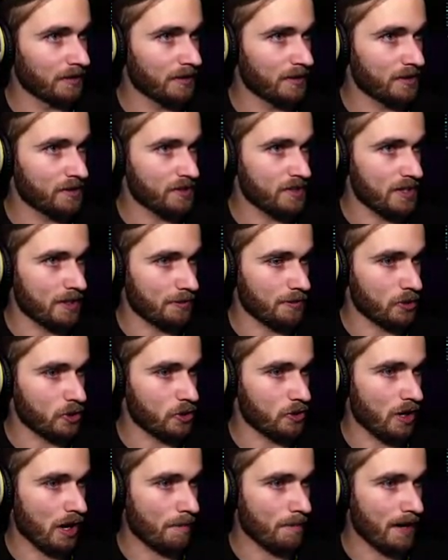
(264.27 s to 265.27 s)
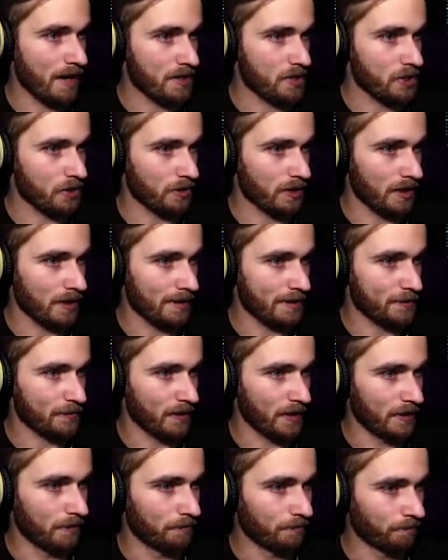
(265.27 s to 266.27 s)
Extinguish drop match. Okay, that's
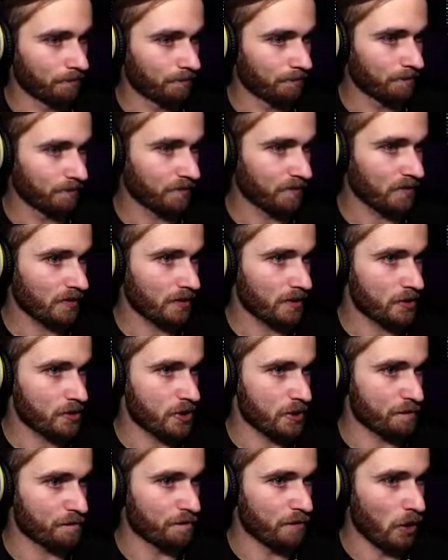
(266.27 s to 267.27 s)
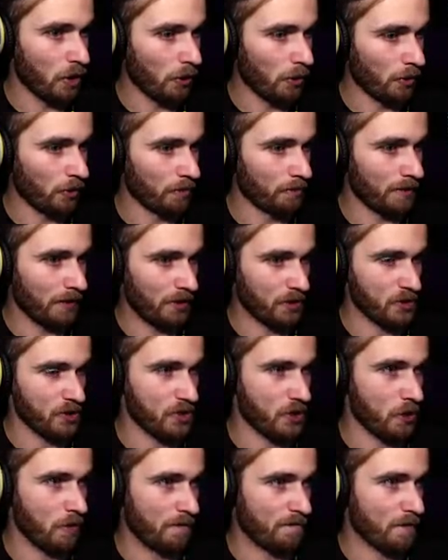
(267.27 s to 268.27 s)
fine. It's the phone, but there's
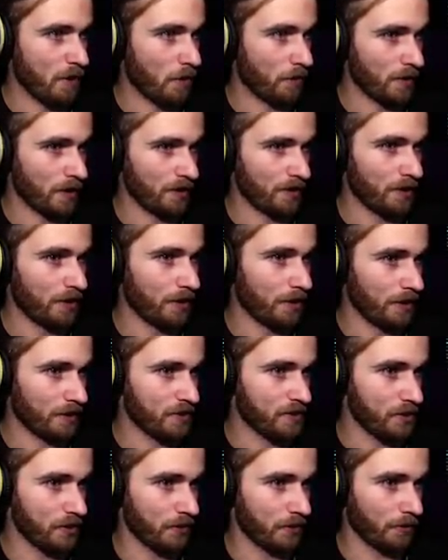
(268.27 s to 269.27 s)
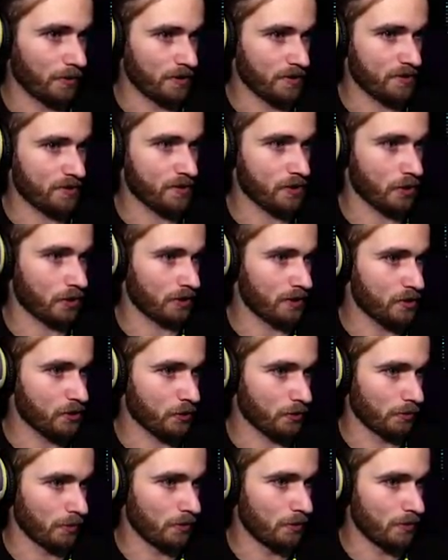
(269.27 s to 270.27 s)
no phone on the hook, so we're totally
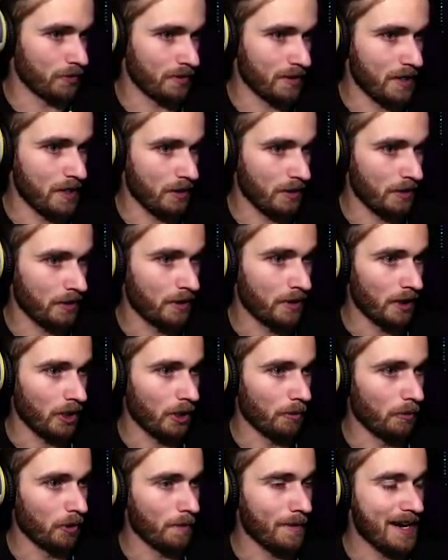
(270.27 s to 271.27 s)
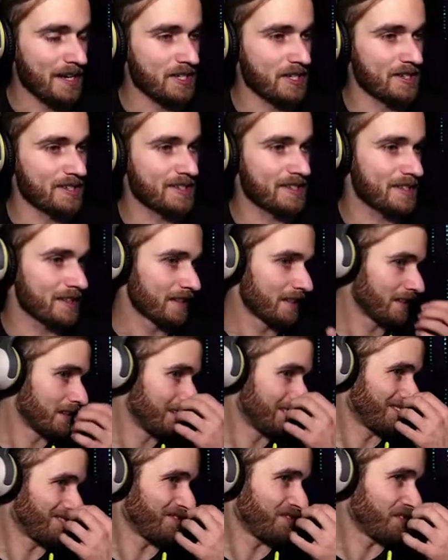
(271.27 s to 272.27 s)
screwed here. Oh, more matches!
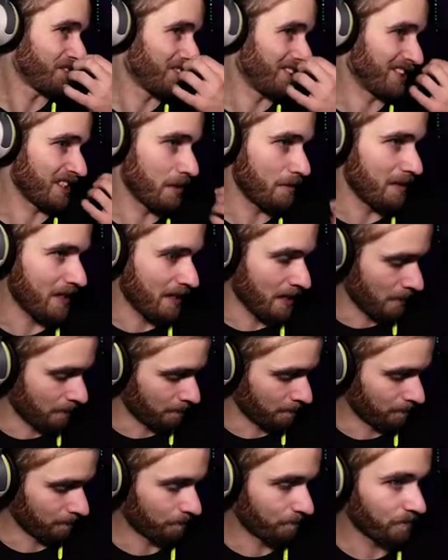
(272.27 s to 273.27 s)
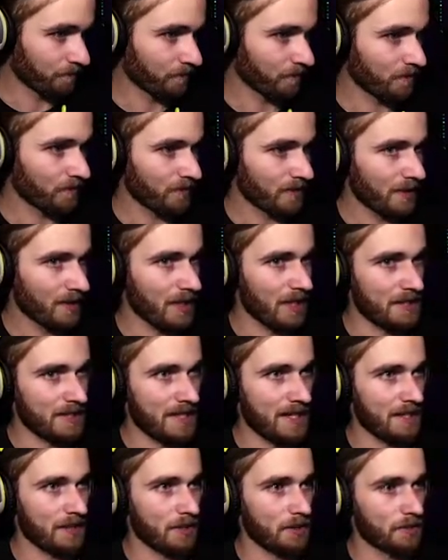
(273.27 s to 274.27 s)
Good, give me them. I'll
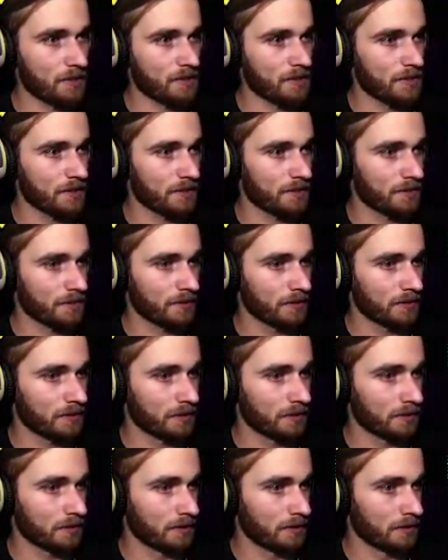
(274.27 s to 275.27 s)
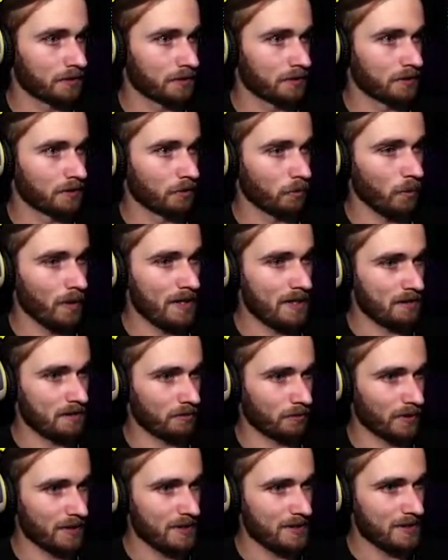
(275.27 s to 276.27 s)
take those. Wait,
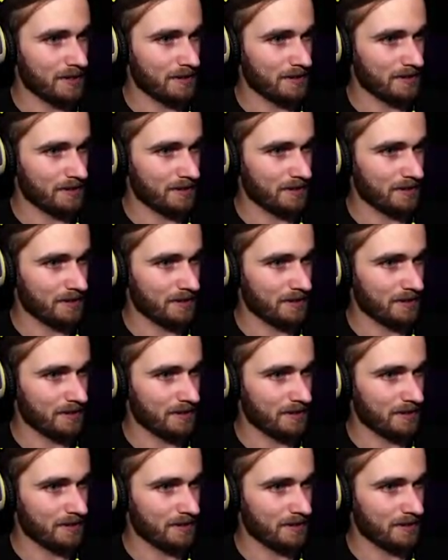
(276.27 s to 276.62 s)
what?